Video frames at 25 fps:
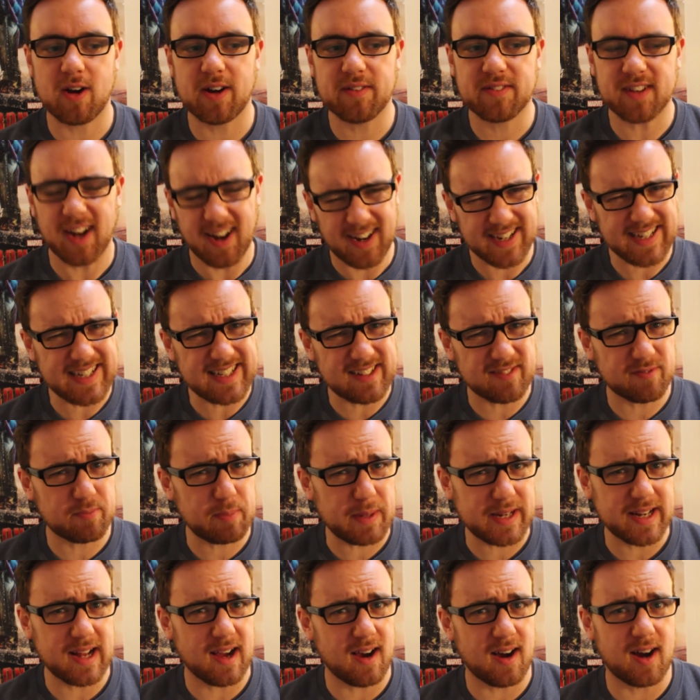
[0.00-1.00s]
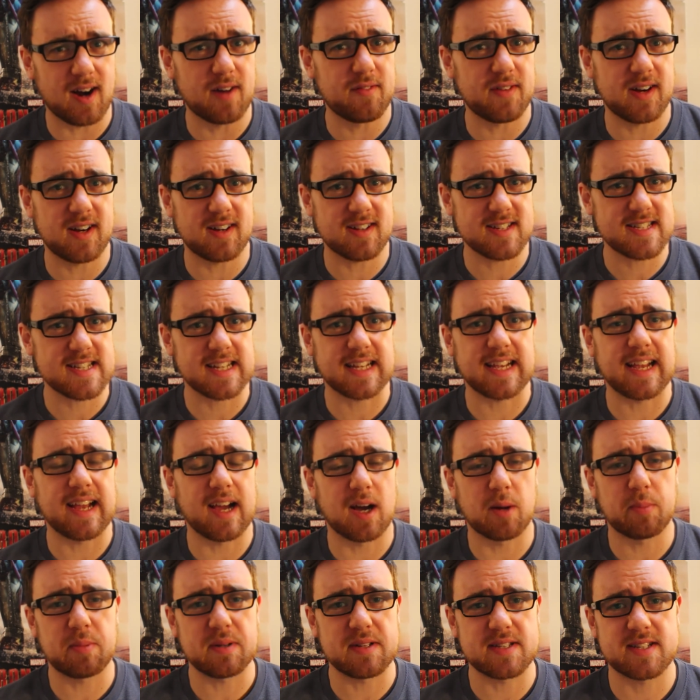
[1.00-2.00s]
I've kind of been half-arsing it
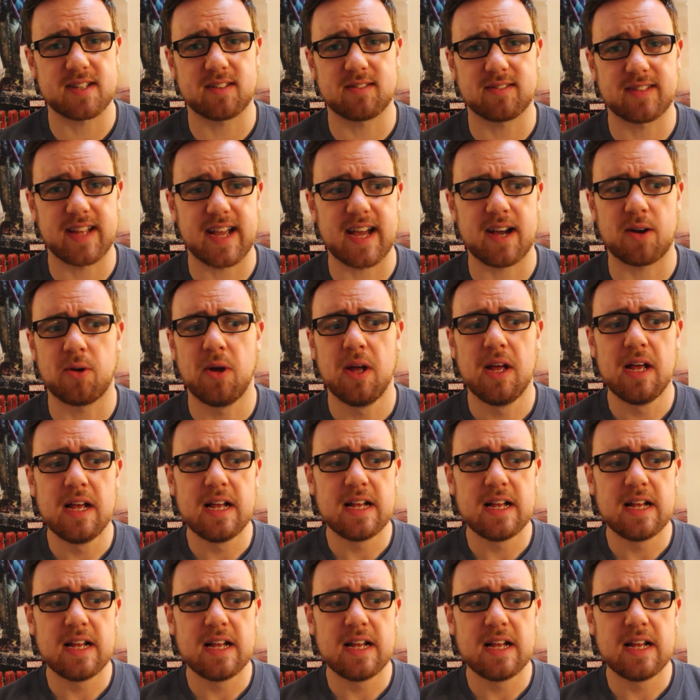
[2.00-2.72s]
up until now,